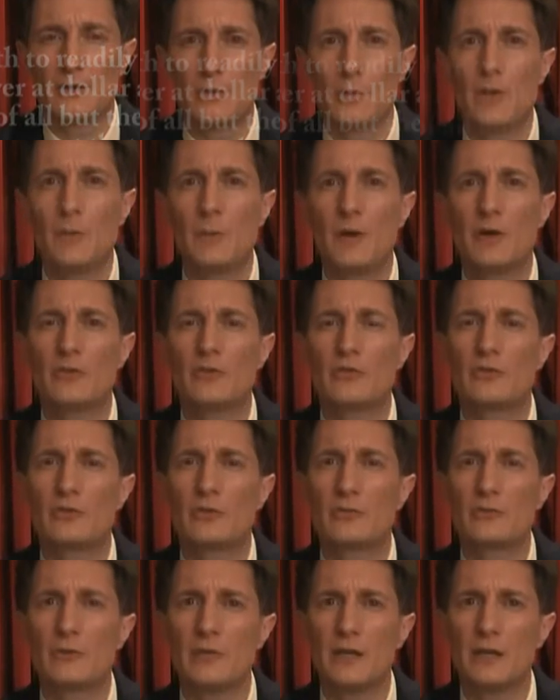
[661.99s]
We must
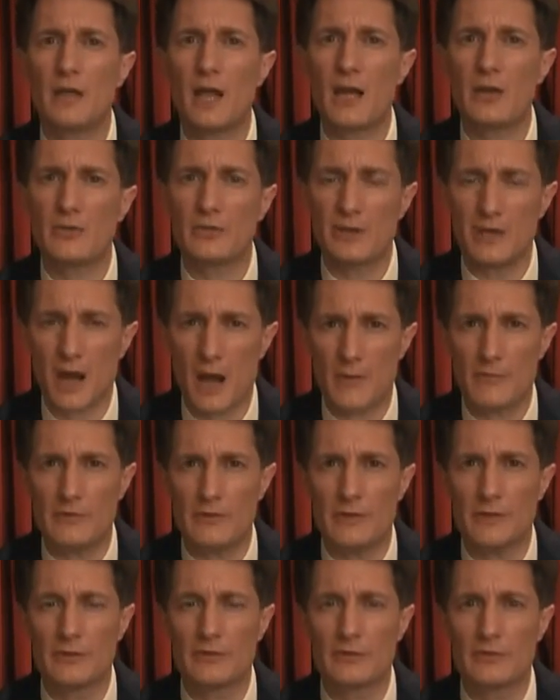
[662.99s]
realize the
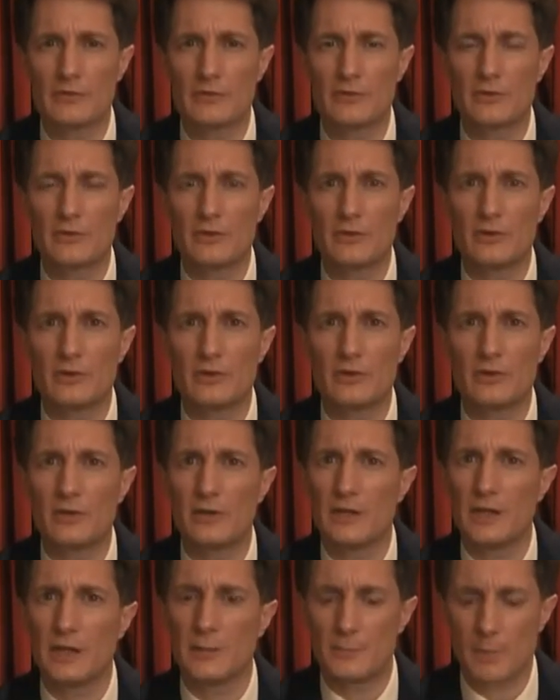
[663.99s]
obvious.
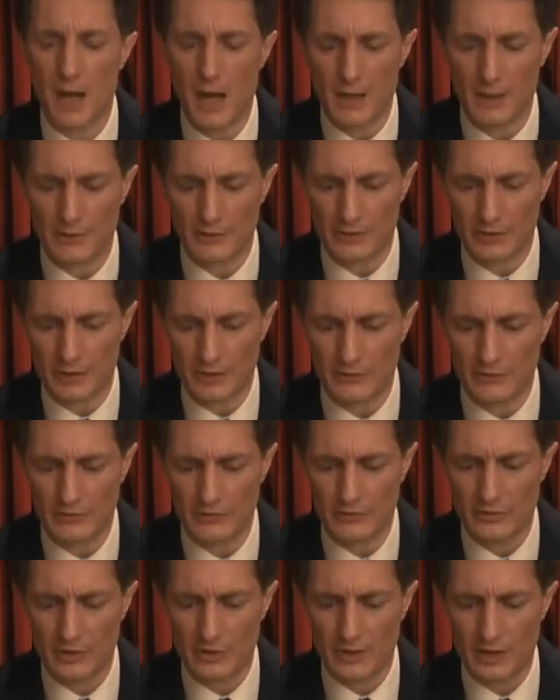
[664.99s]
In
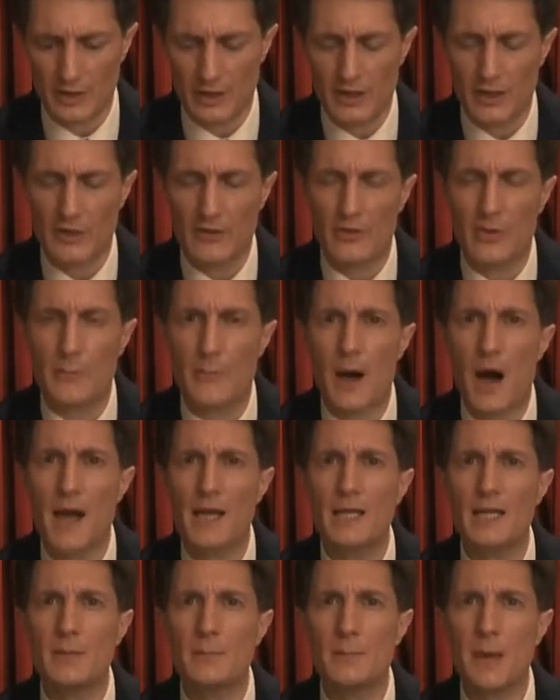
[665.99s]
politics, the
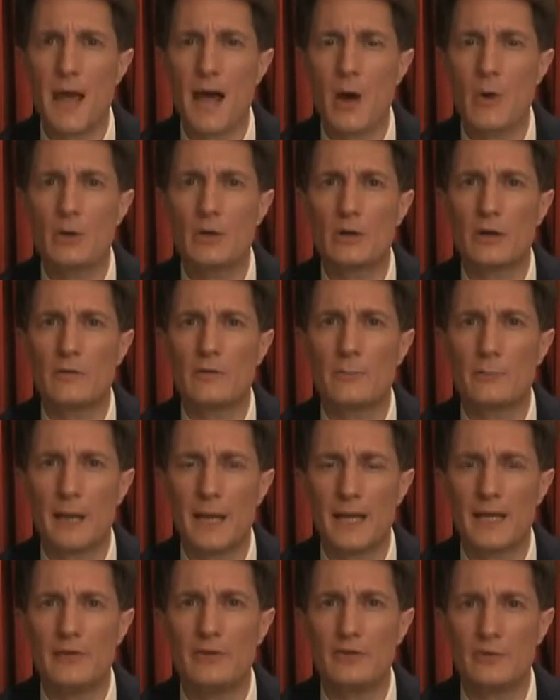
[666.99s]
buying power of
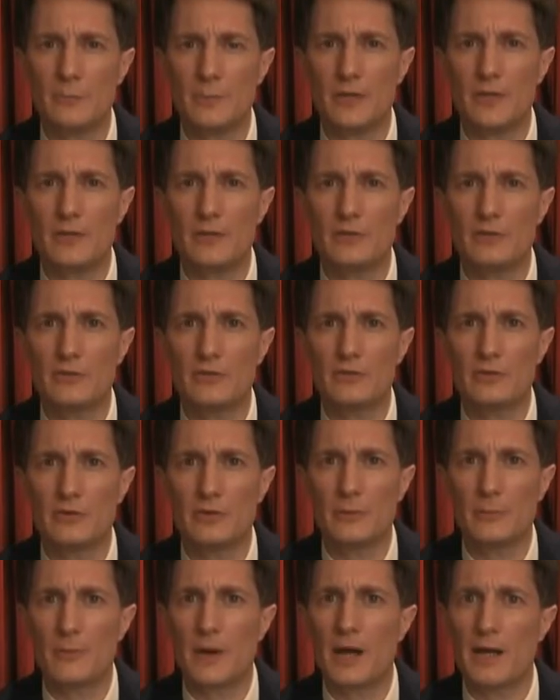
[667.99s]
paid speech
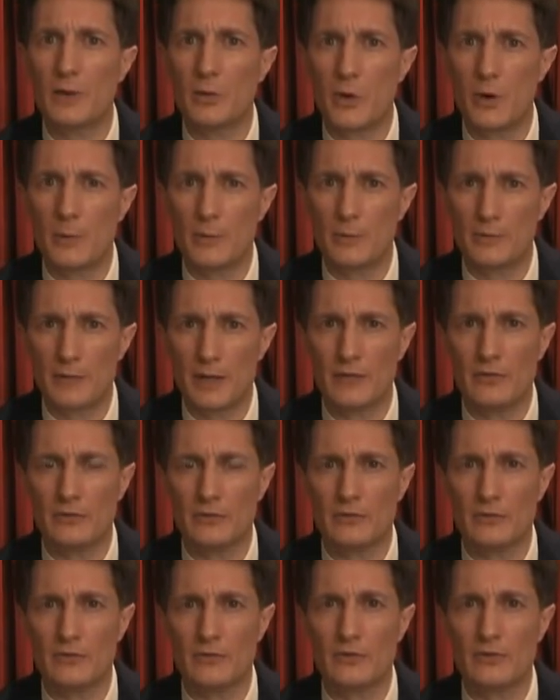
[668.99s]
by
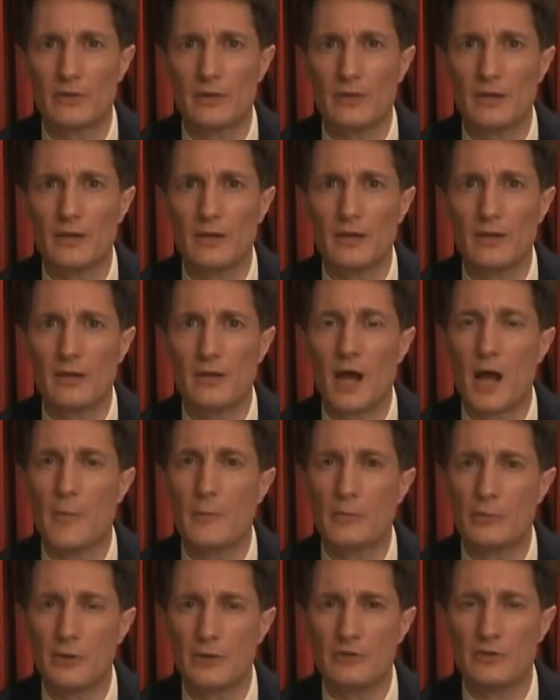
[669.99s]
corporations
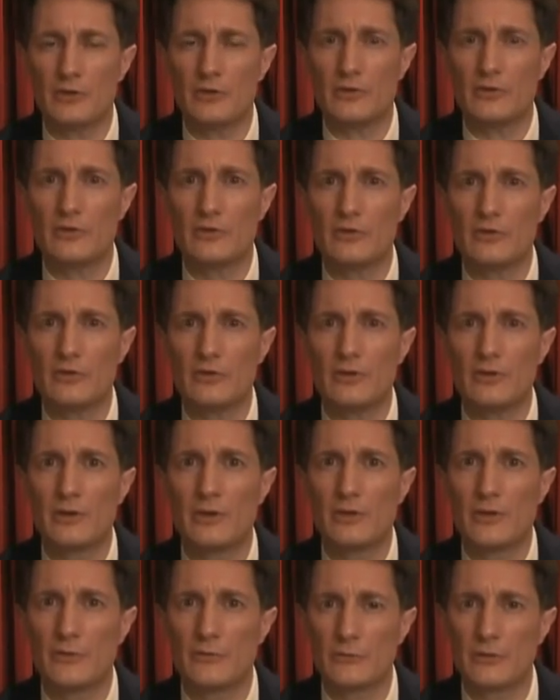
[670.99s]
abridges
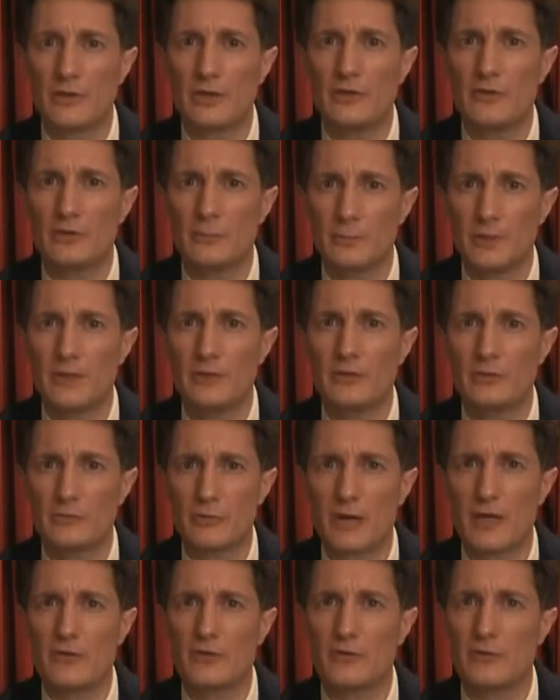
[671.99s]
the free speech
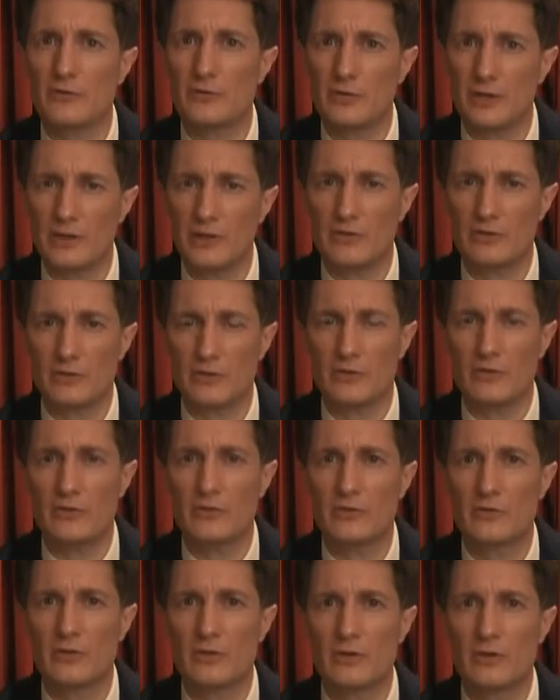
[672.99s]
rights of
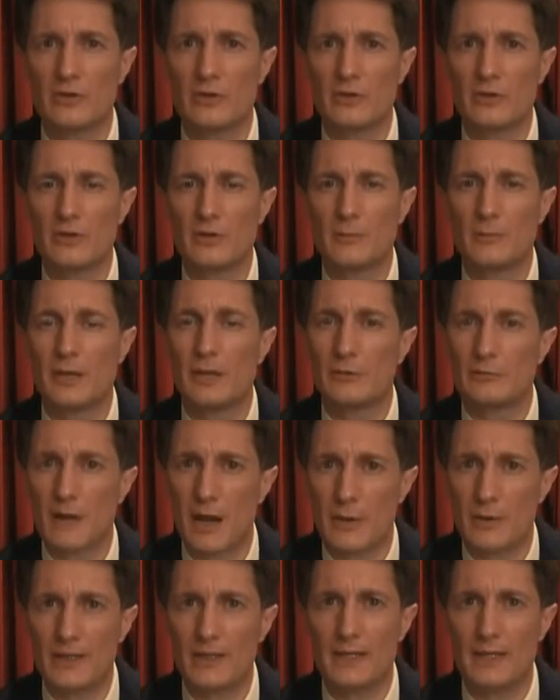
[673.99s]
citizens by
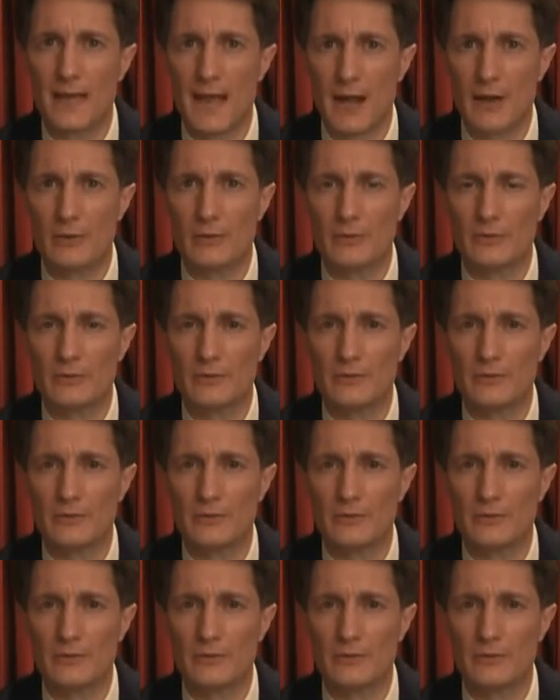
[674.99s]
drowning it out.